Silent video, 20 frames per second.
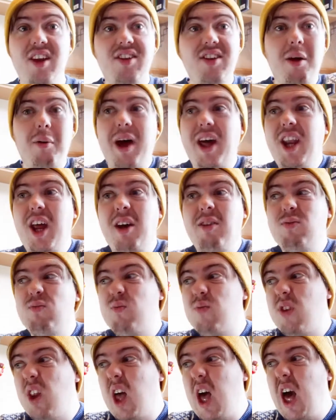So I
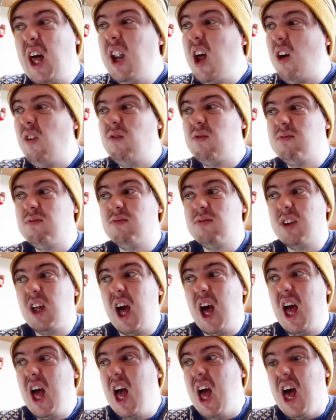know
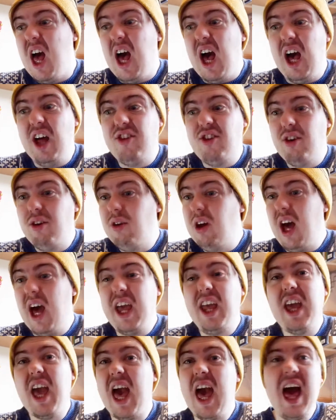that
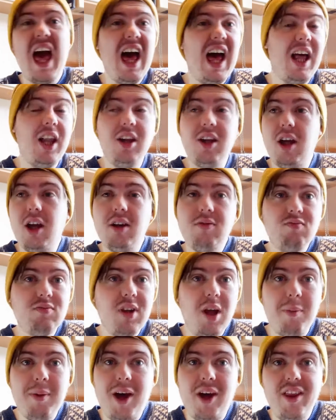I care a lot
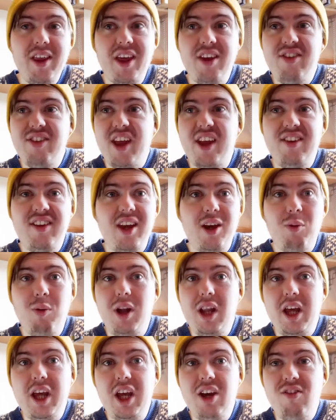about the aesthetic
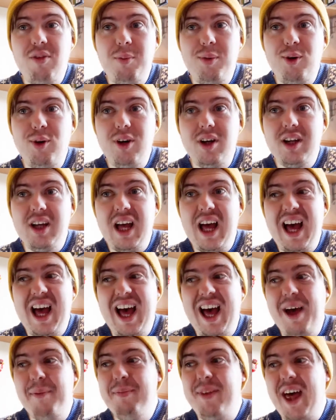quality of a book.
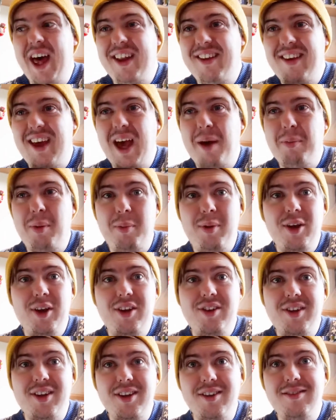I'm that type of
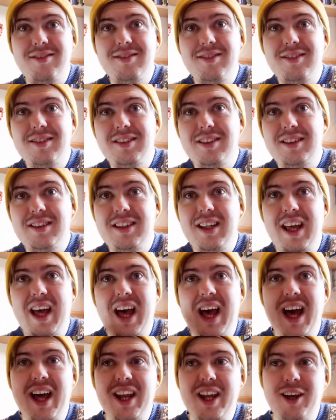person.
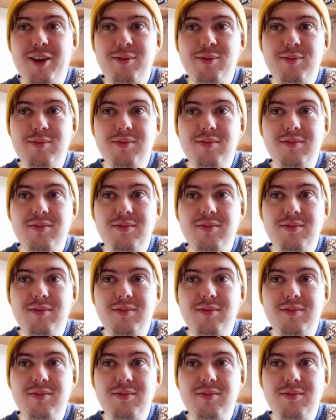I know.